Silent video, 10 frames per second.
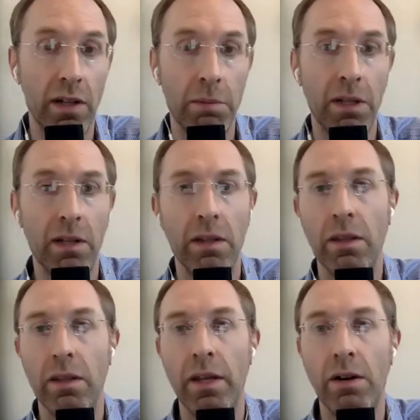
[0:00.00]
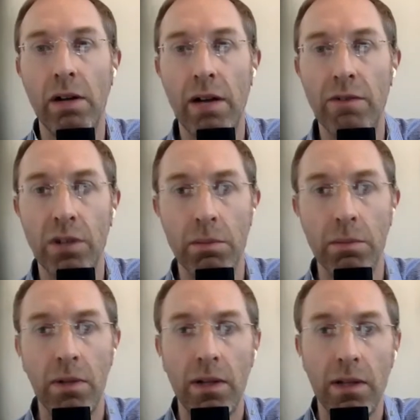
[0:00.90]
I mean, they all have some
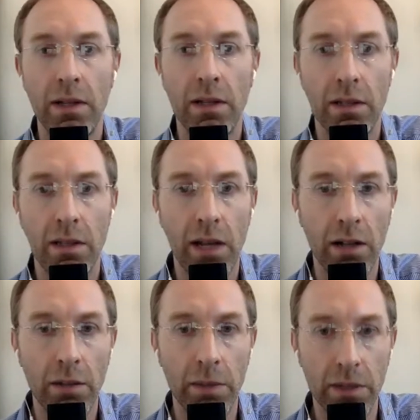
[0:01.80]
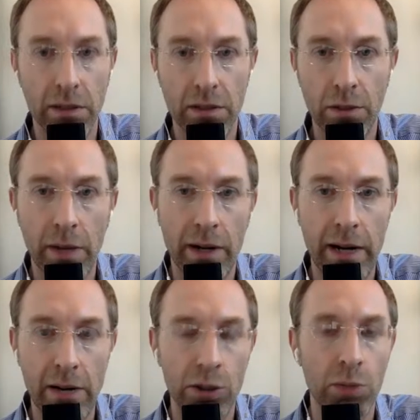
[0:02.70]
elements, no matter
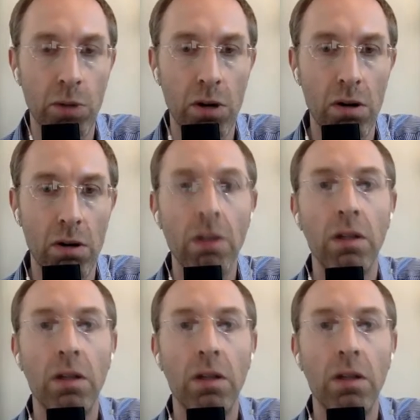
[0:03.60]
how small,